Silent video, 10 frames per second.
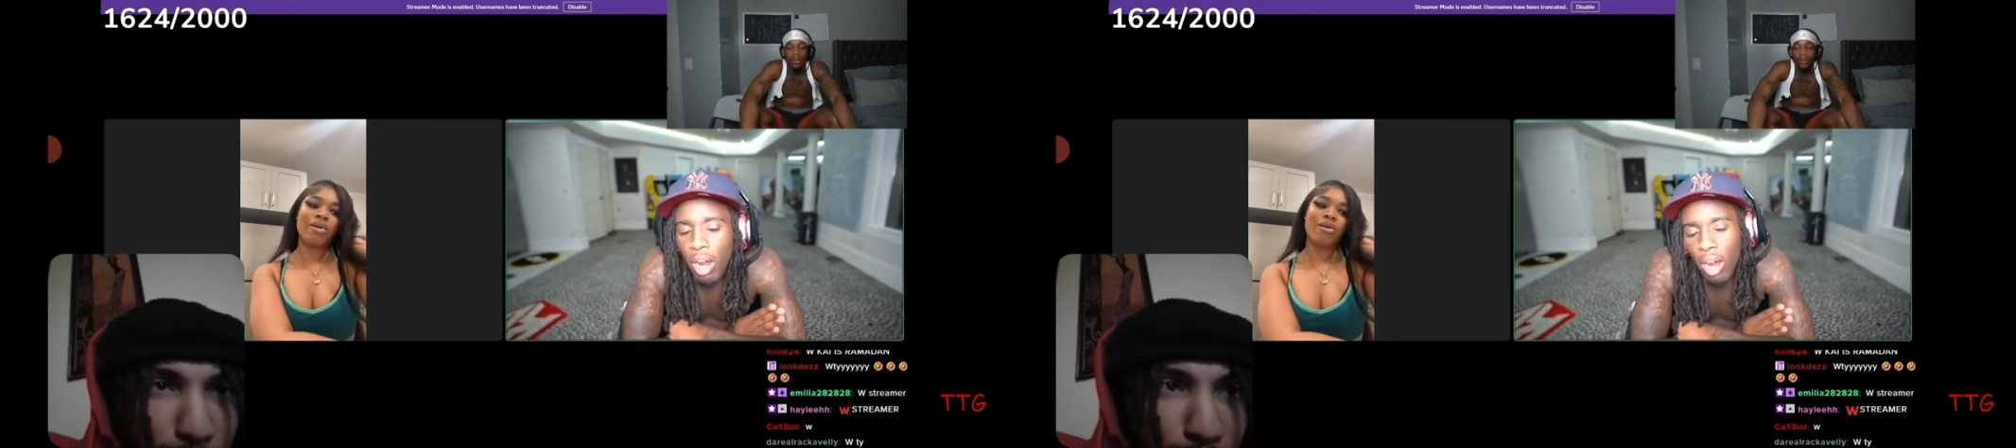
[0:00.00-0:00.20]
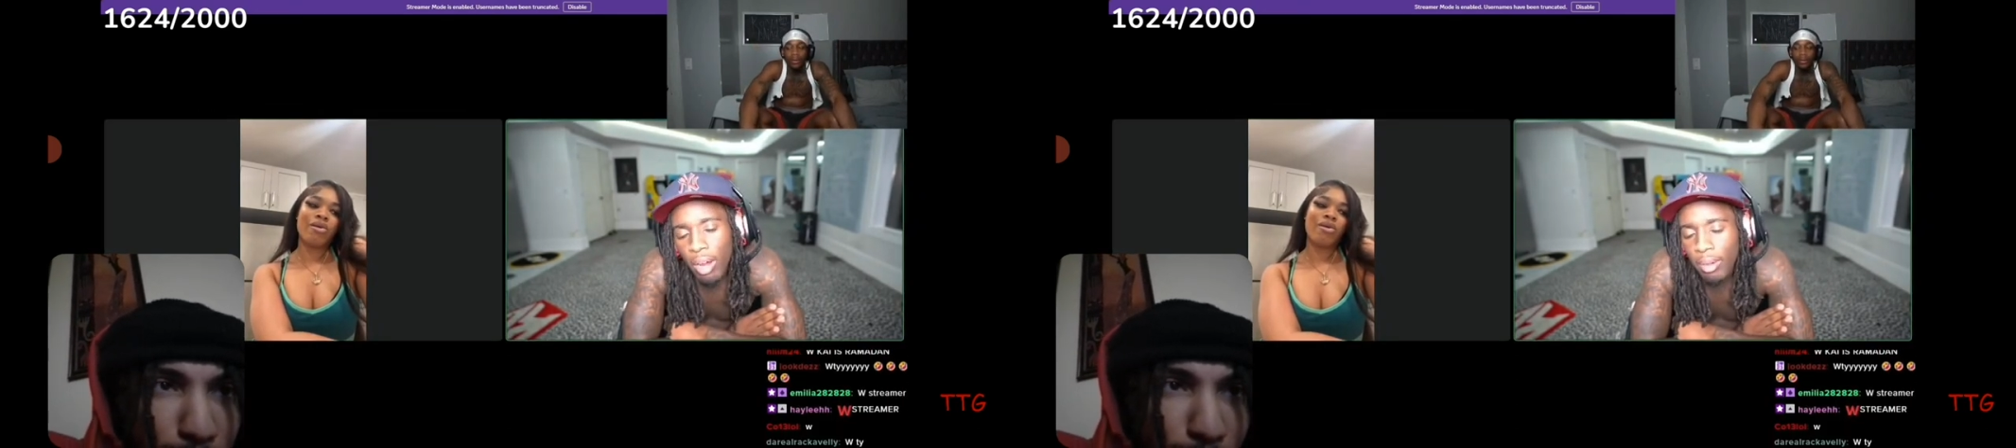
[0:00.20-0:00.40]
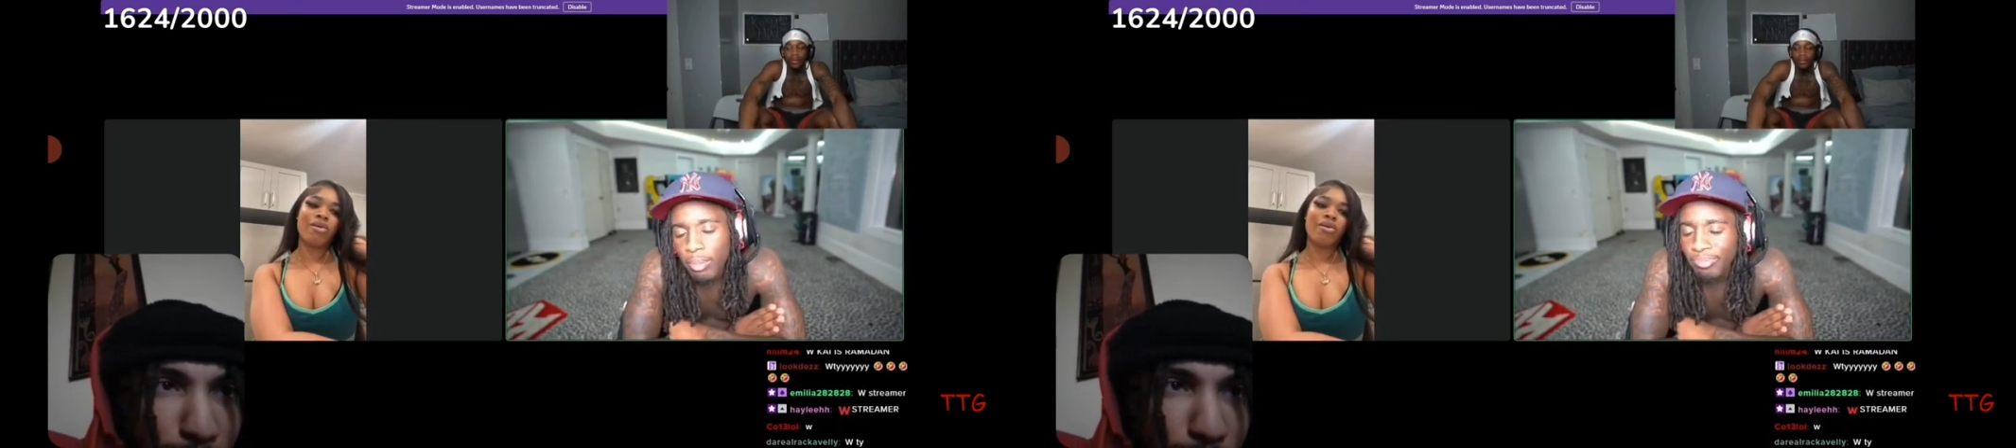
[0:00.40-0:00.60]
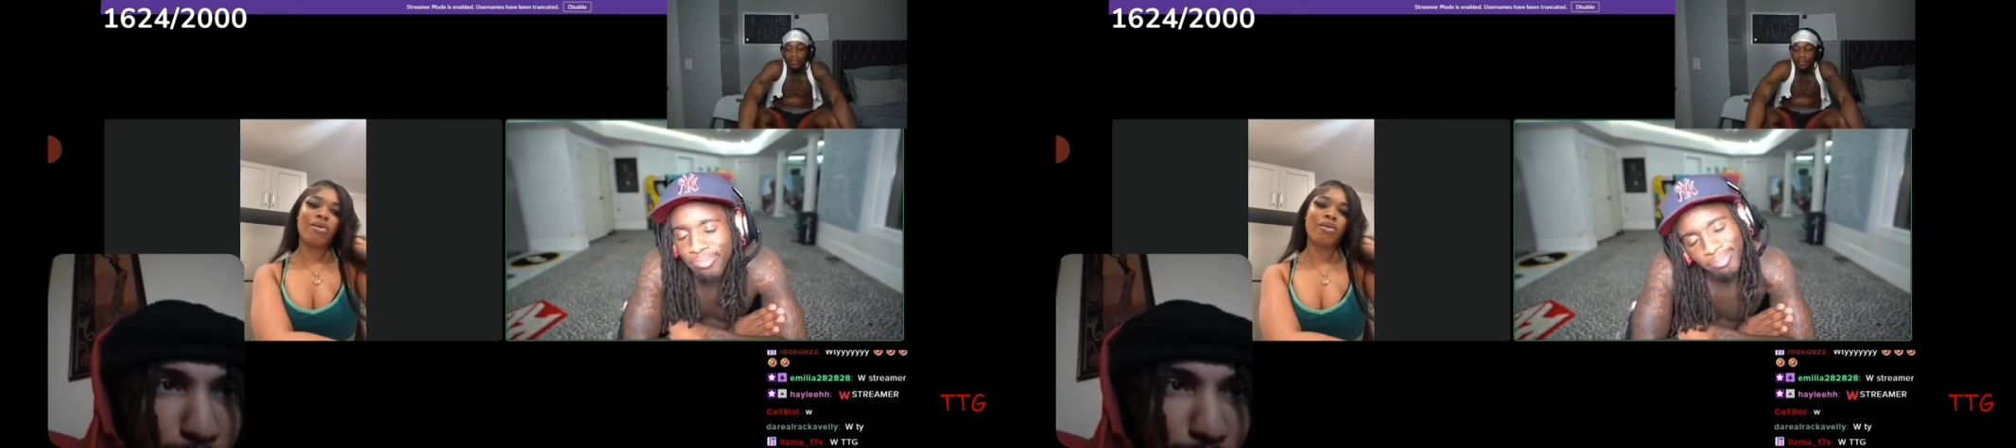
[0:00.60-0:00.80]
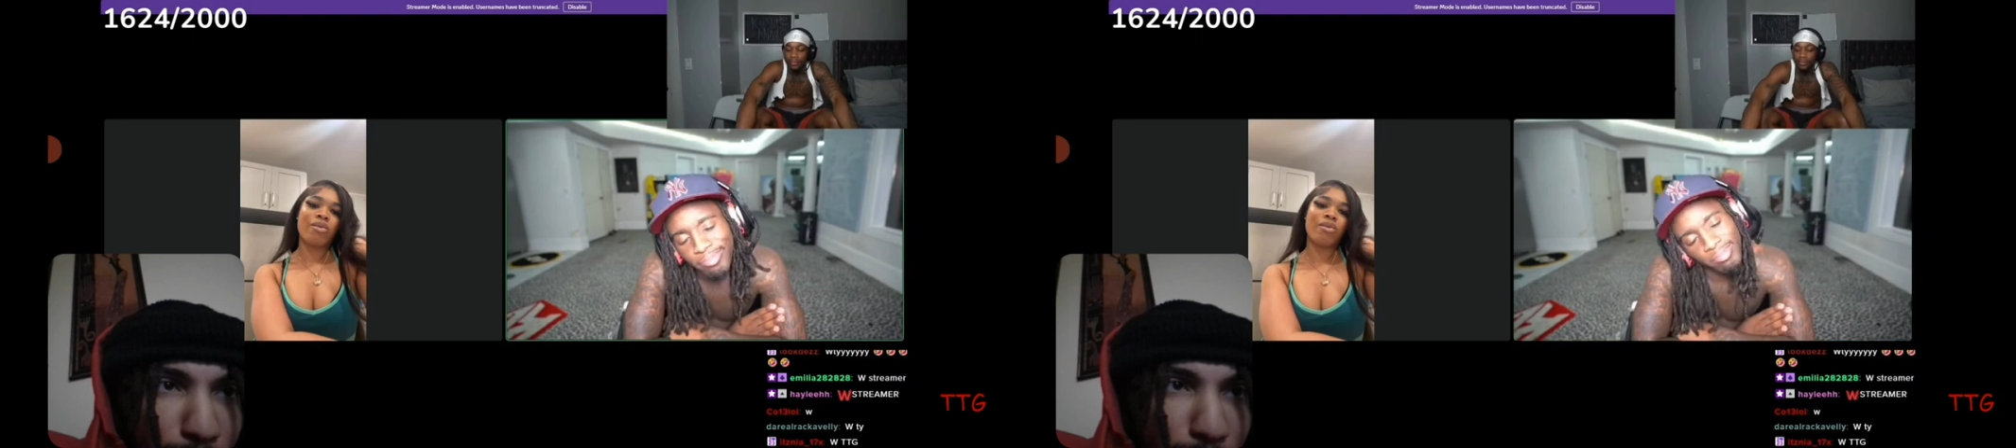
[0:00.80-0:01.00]
from
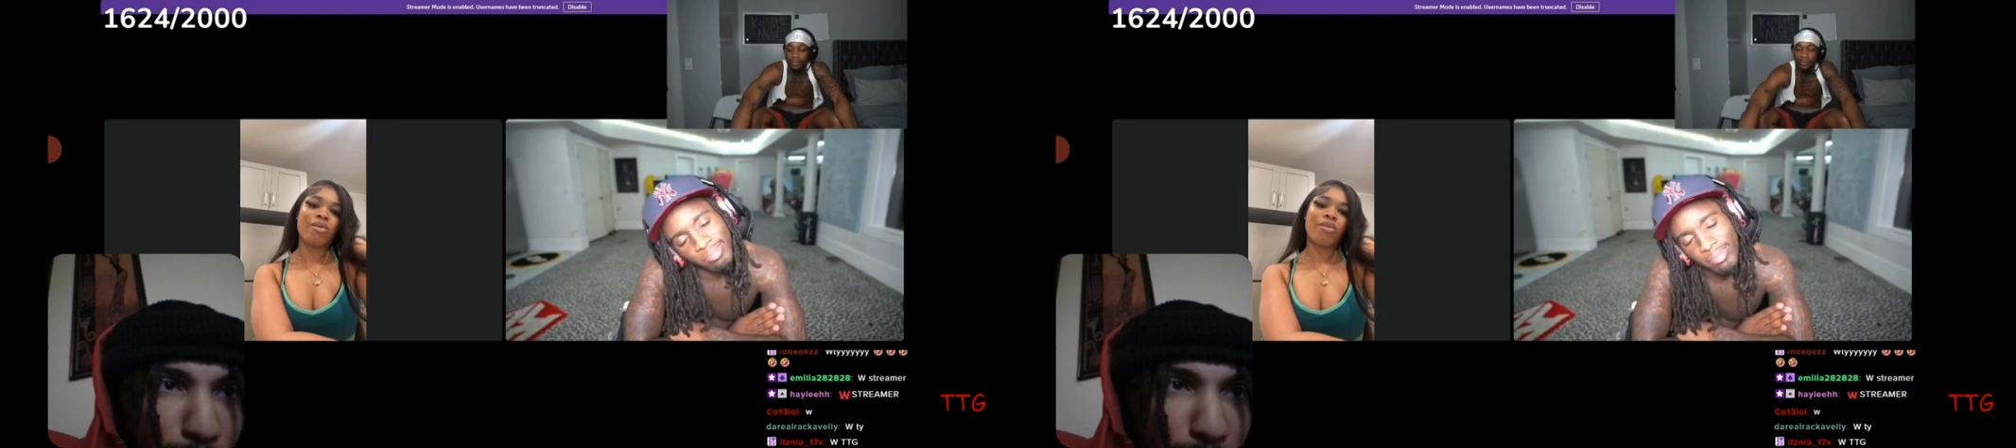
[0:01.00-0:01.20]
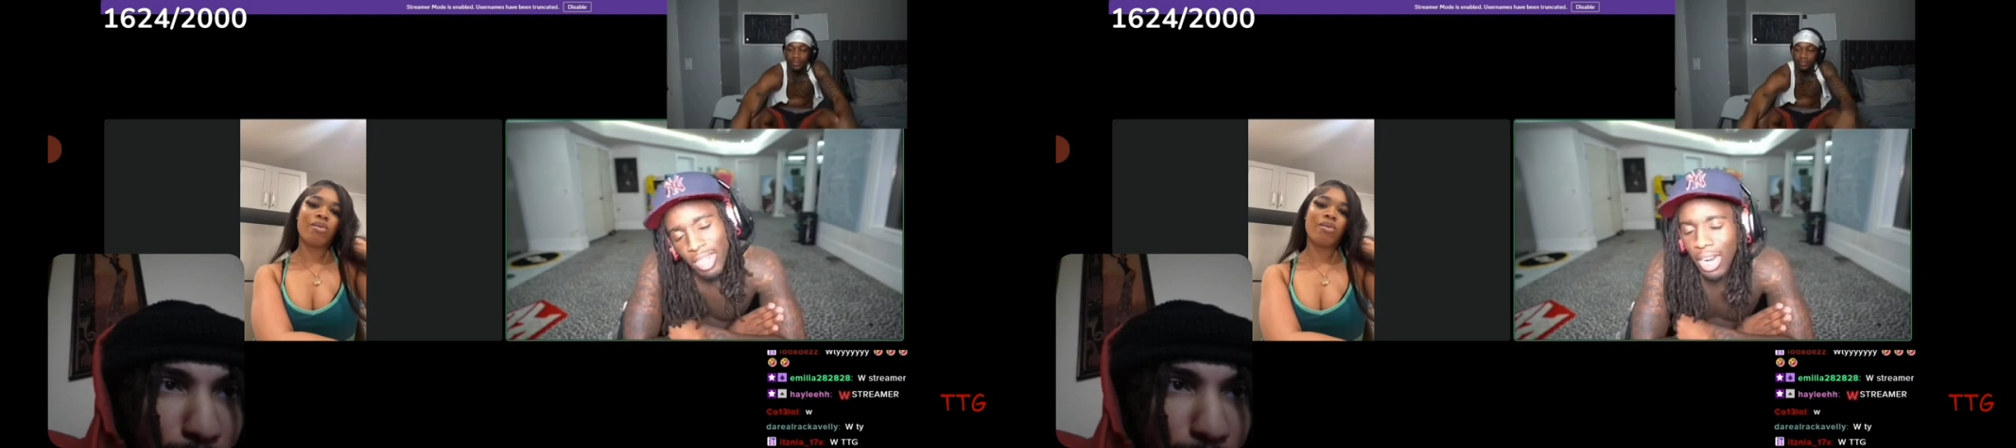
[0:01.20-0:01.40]
um